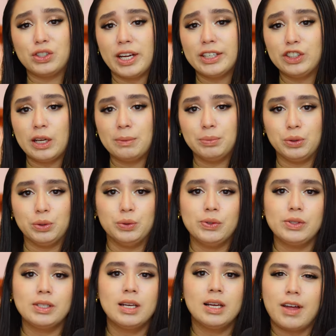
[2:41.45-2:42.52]
dry
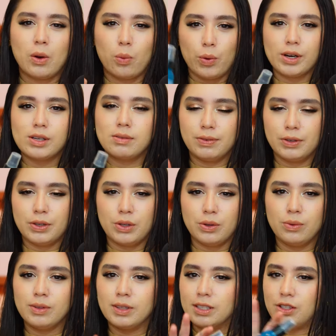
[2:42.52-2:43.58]
shampoos that works for
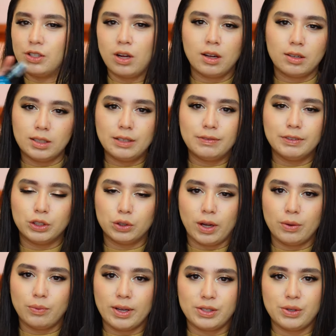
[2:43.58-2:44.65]
you and does not leave a
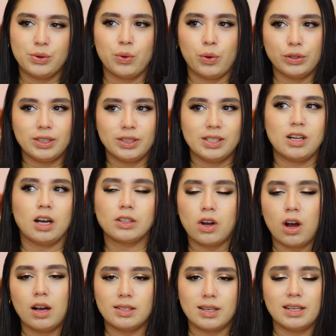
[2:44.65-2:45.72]
dry residue or does not
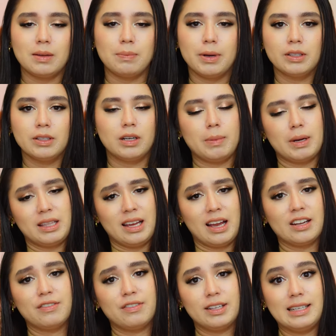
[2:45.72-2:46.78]
cause any buildup at the
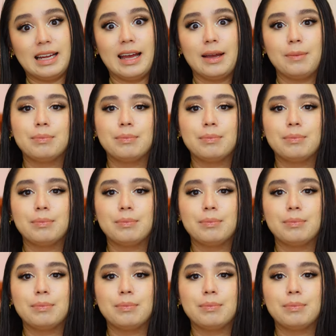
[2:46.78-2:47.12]
end of the day,